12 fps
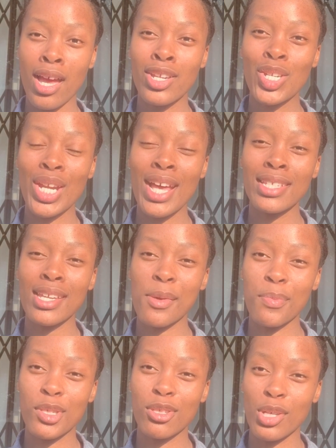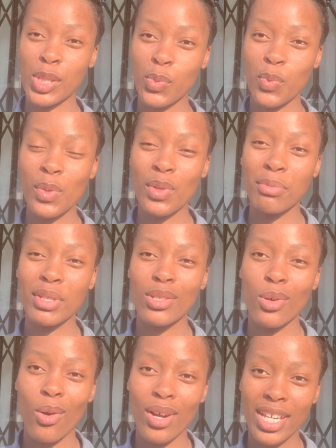In today's episode, we will be
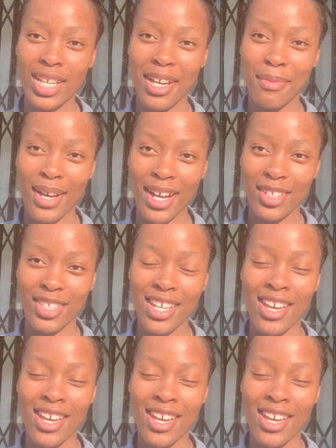talking about